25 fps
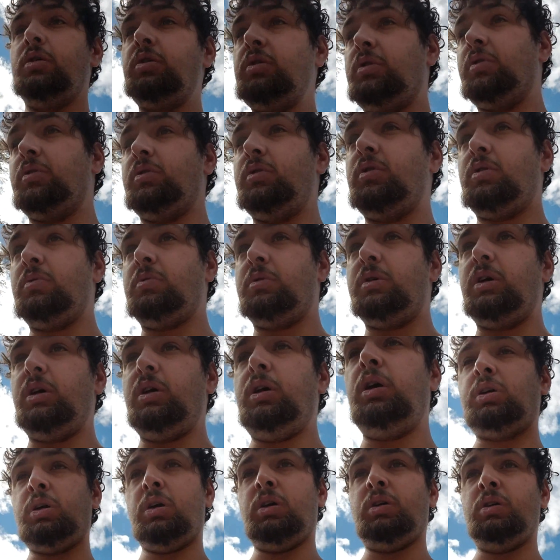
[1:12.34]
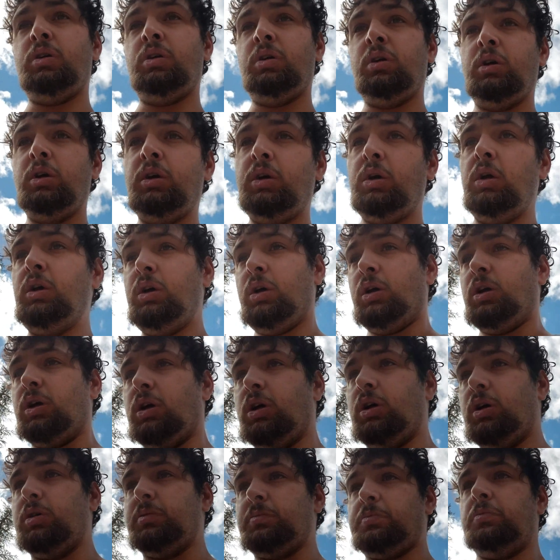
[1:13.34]
through the week.
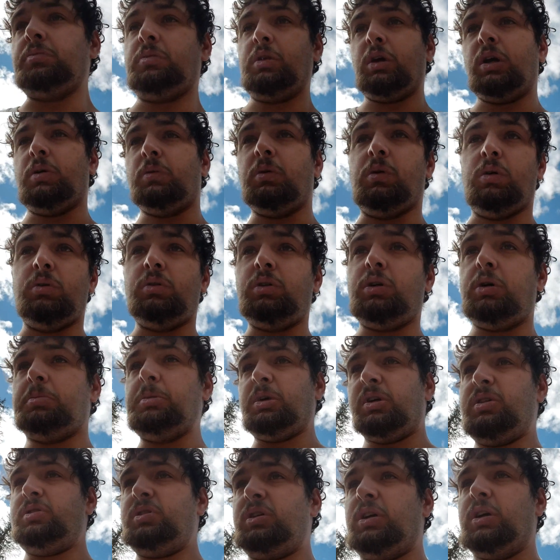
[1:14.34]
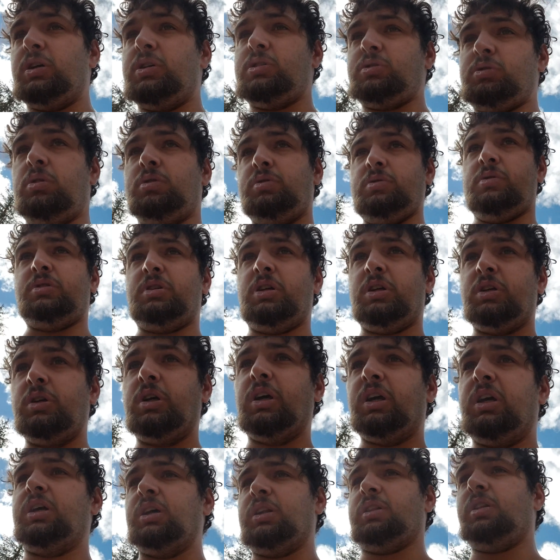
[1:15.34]
I won't know my schedule until
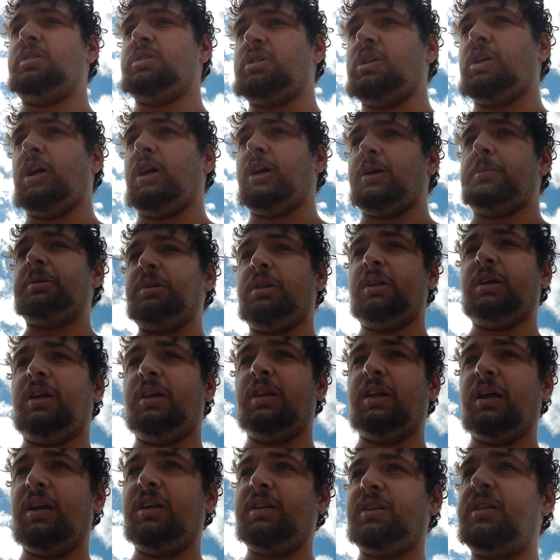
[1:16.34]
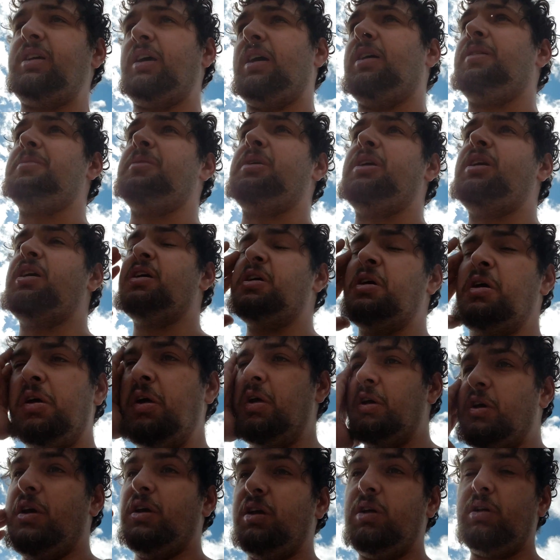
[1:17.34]
I get the job, and then they tell me
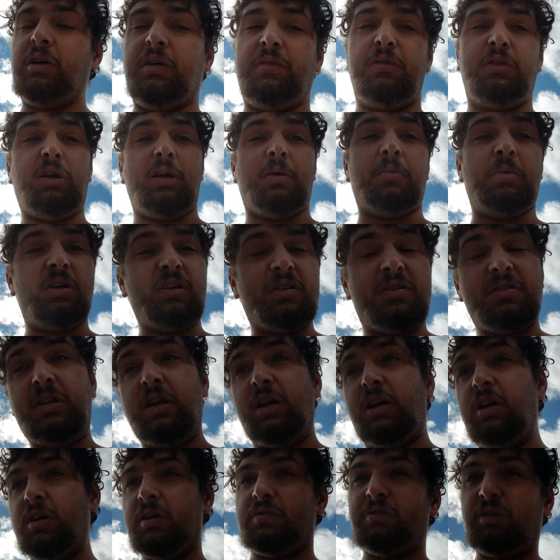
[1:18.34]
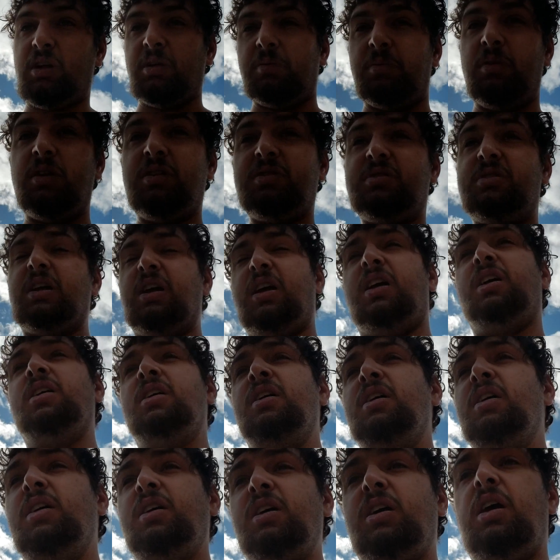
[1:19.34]
you have to come this day, you have to come this day,
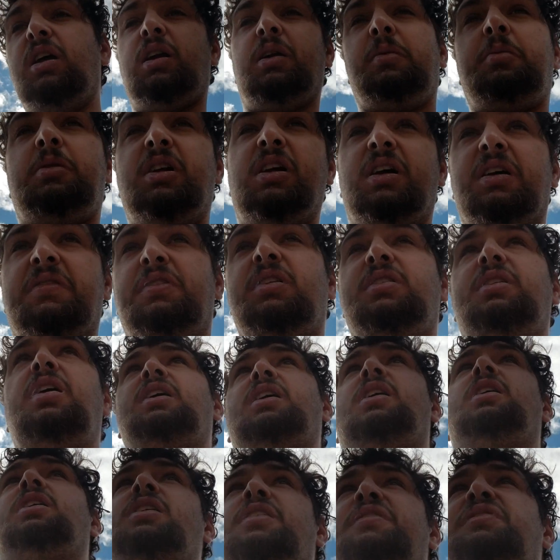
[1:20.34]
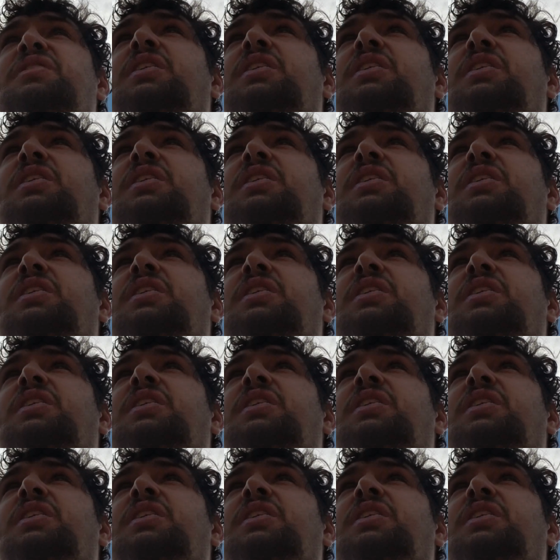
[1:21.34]
and I'm gonna have to take off